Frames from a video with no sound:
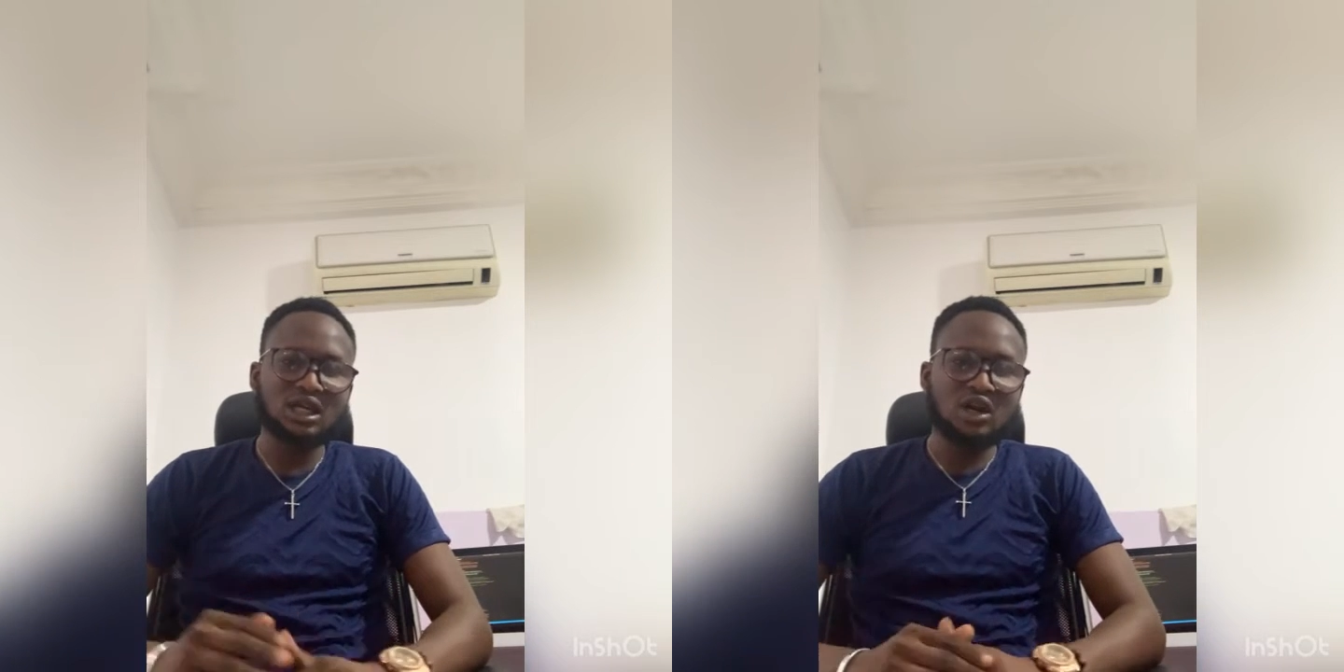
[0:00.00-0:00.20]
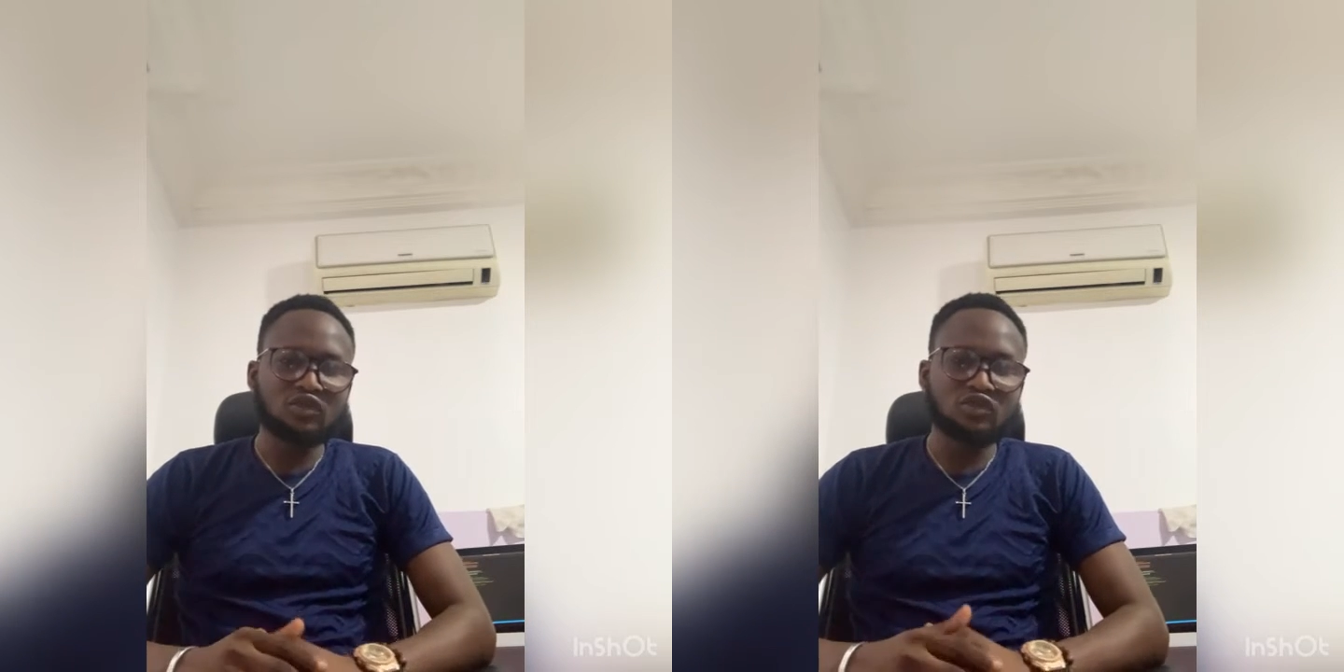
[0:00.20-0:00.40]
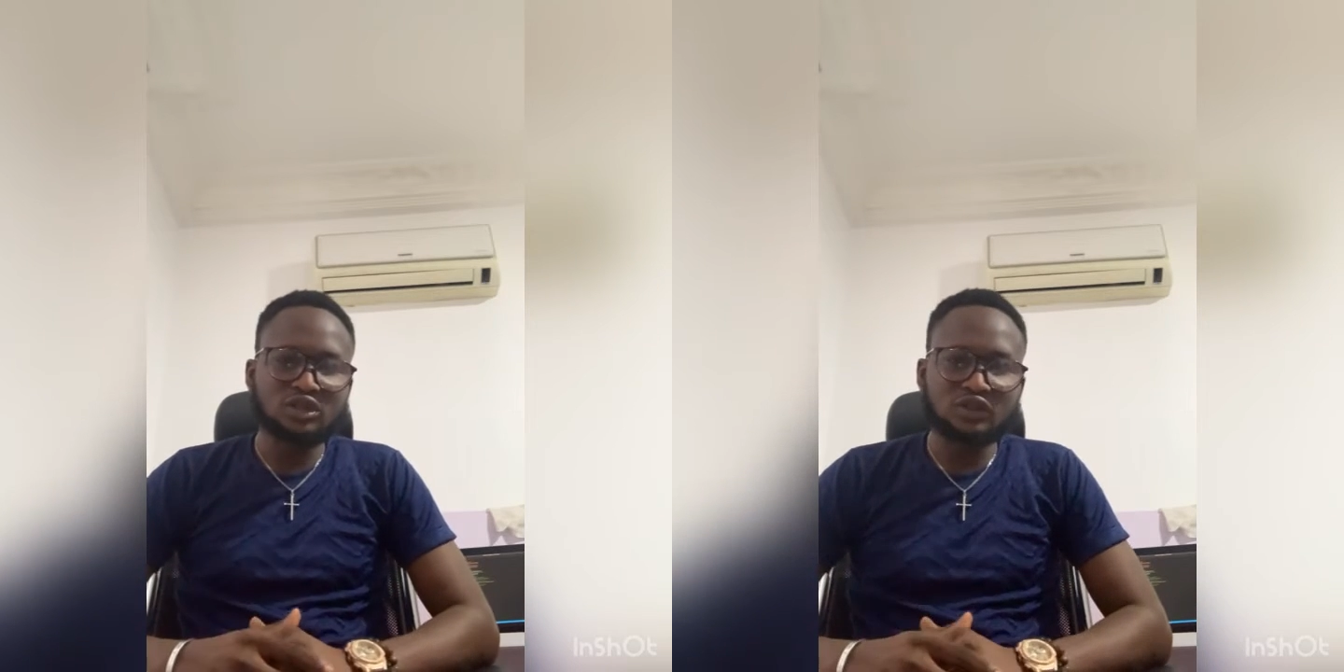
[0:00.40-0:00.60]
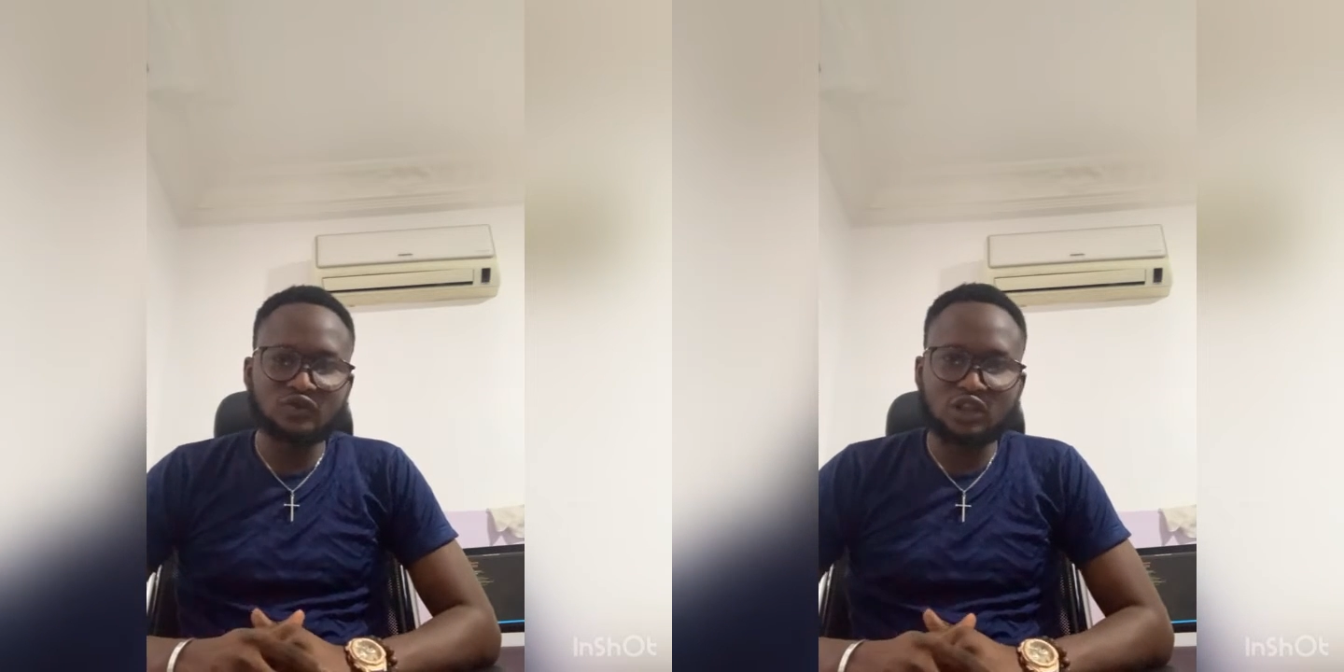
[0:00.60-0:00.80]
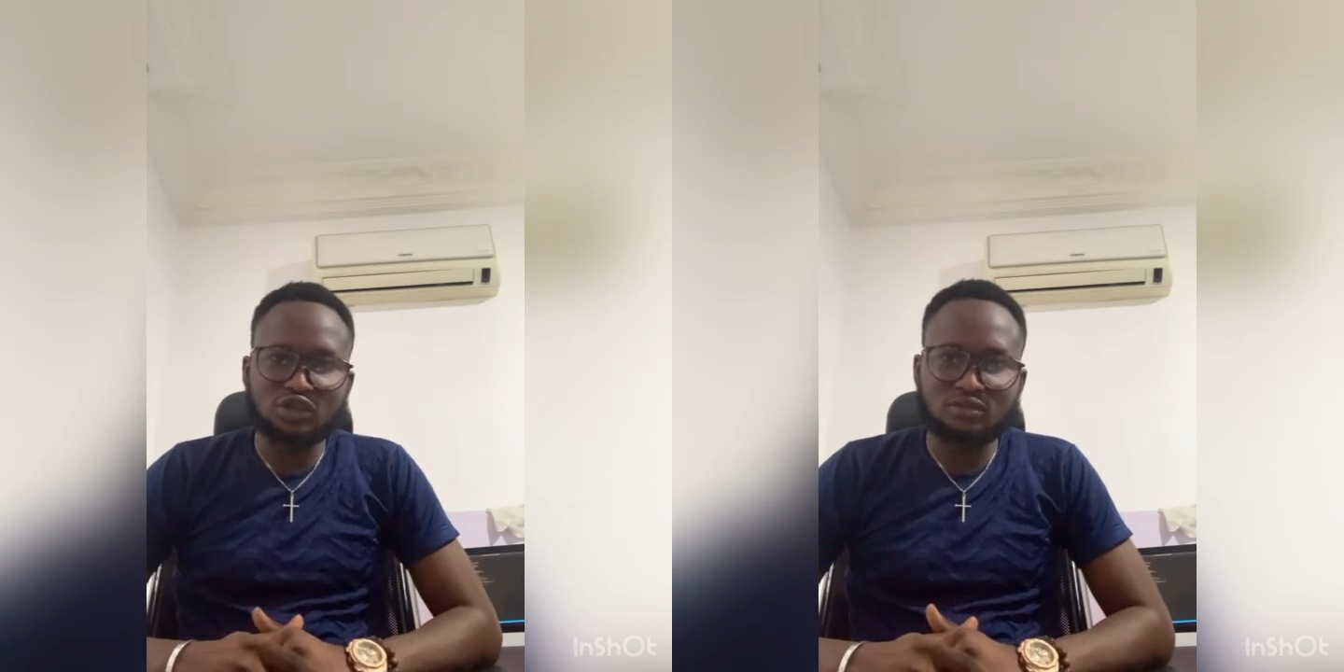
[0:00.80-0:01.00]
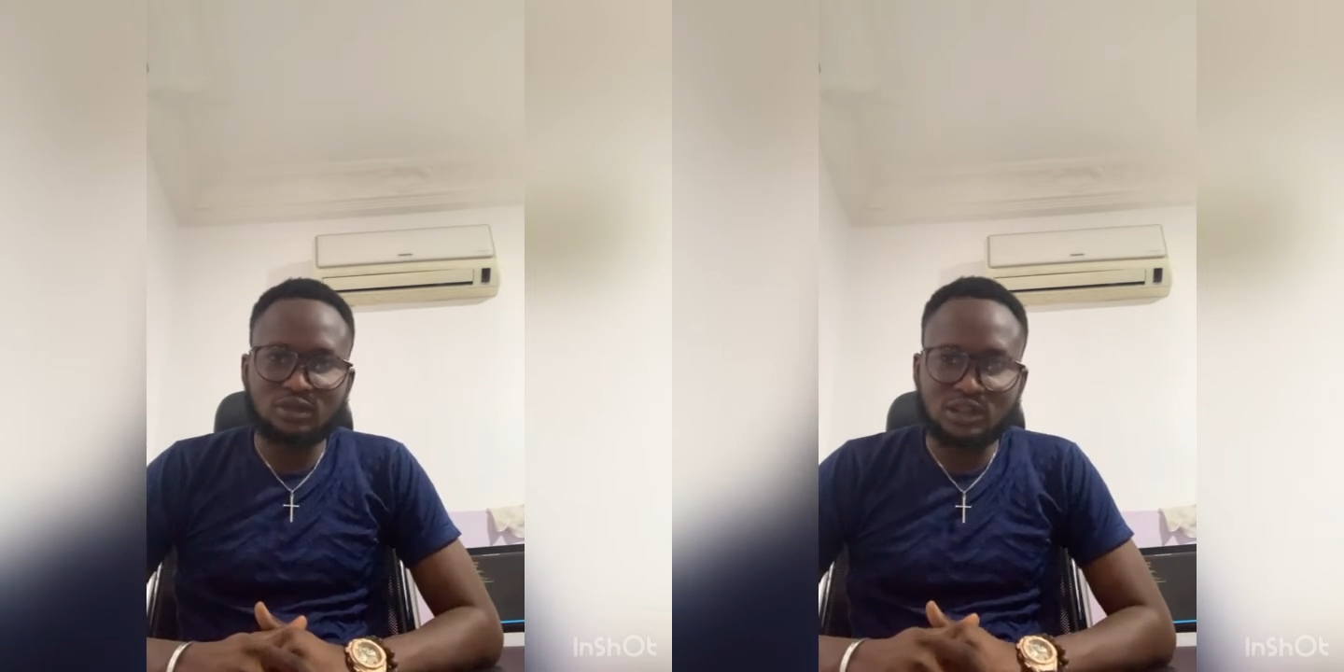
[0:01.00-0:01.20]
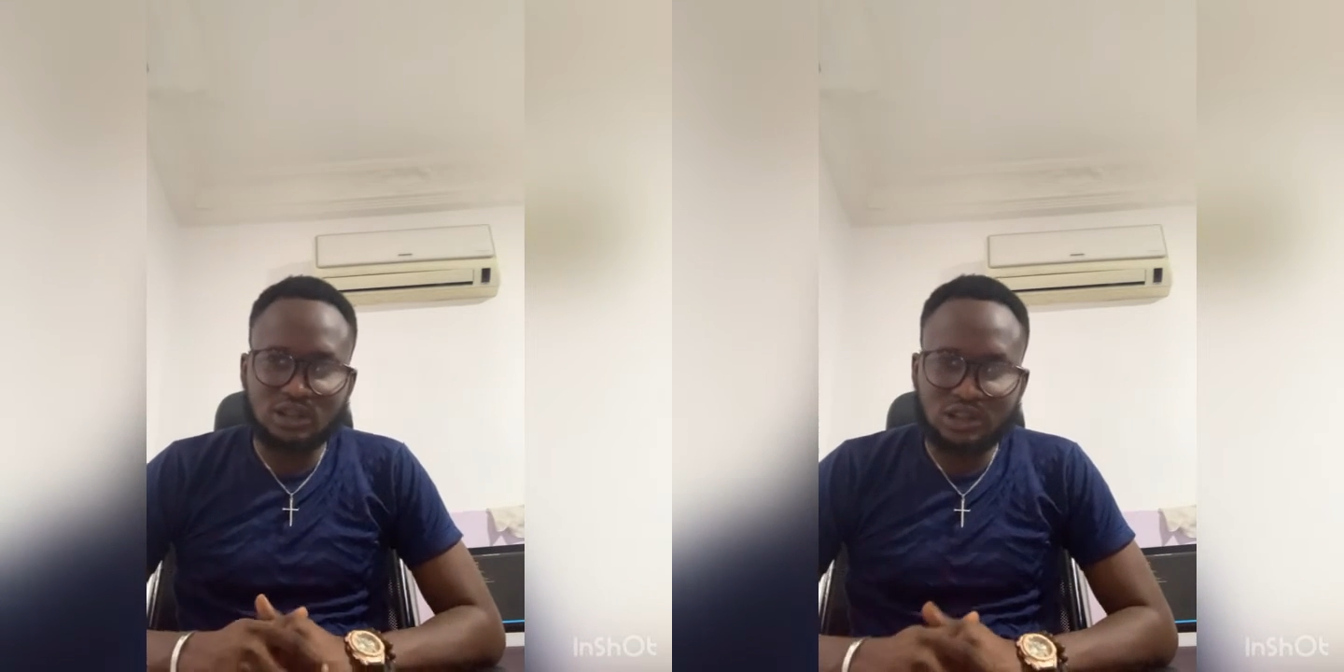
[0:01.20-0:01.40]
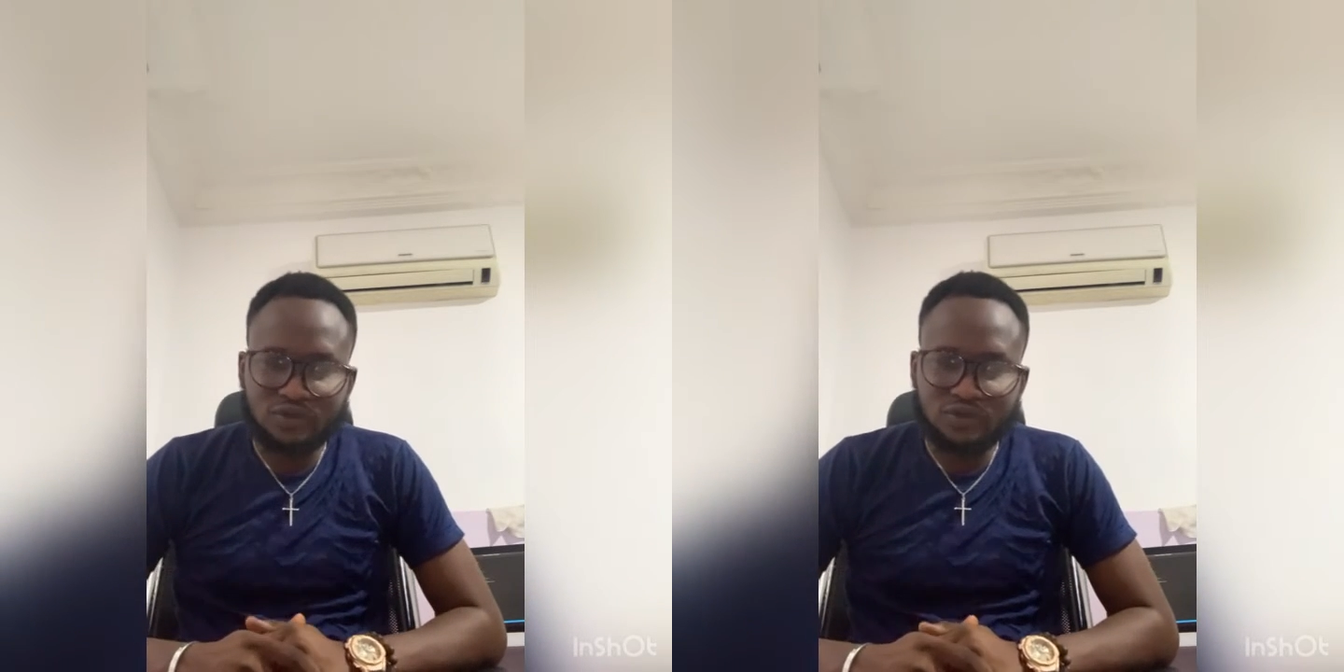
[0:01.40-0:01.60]
for the virtual
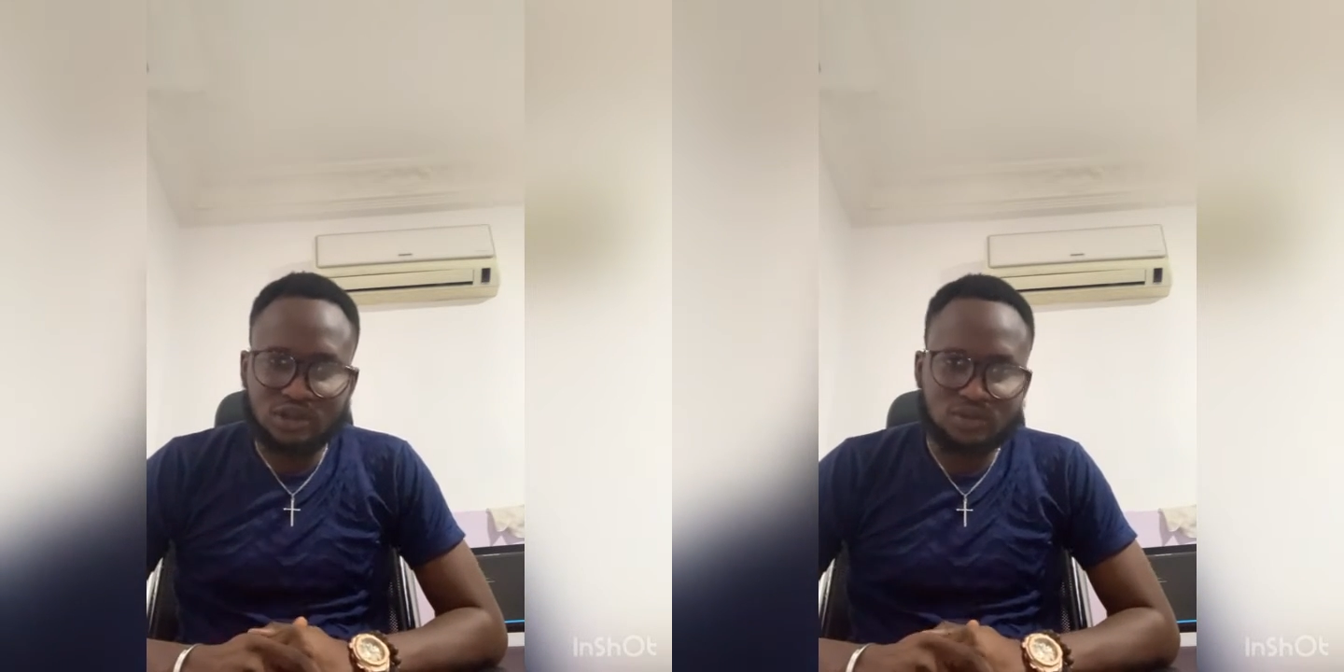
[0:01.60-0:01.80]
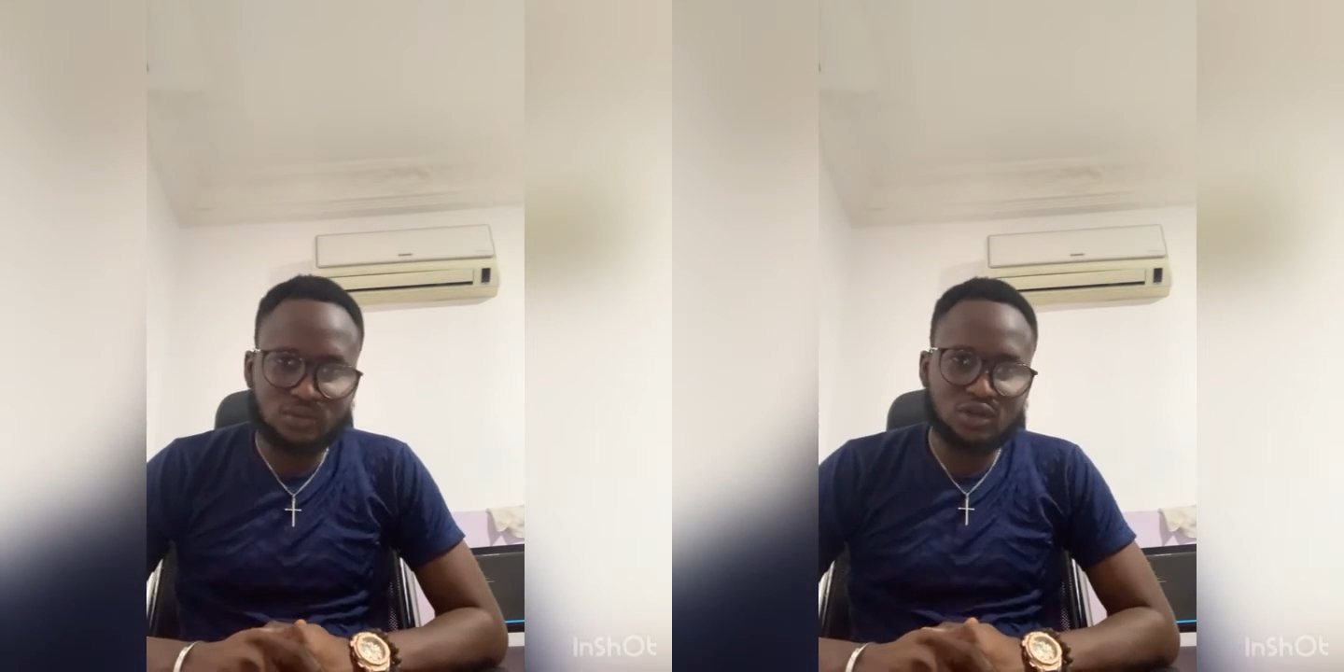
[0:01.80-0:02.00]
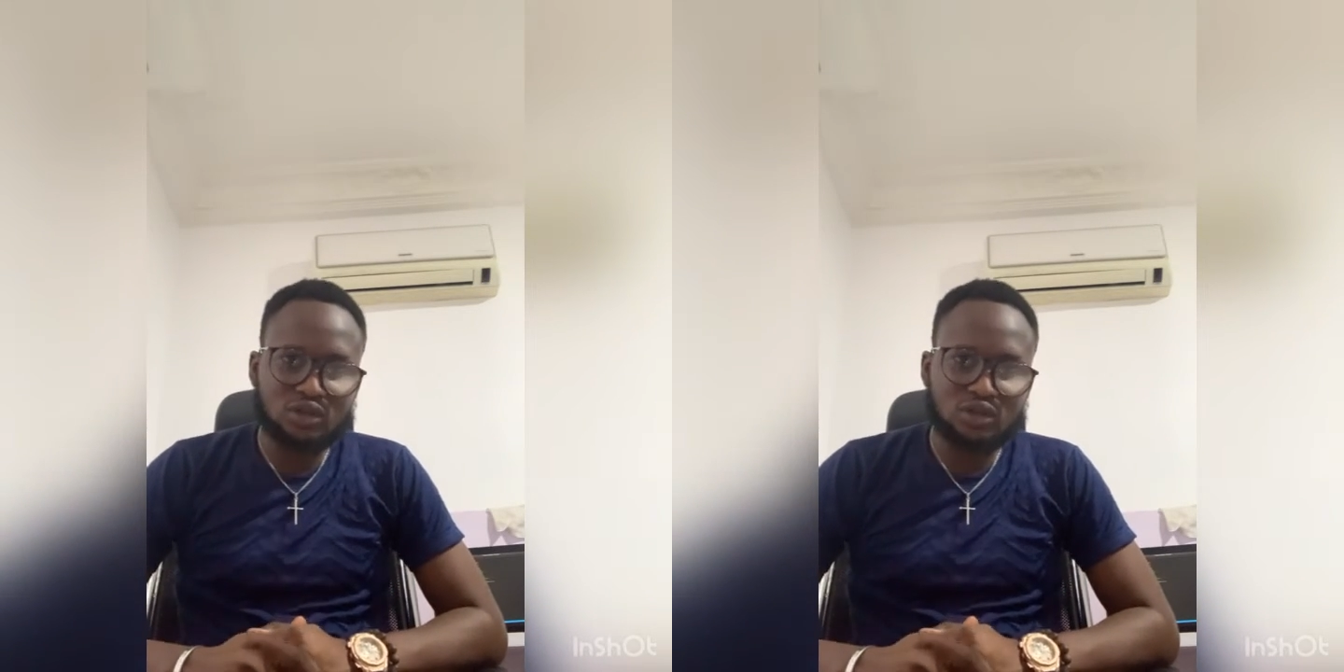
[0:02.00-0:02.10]
machine for this product,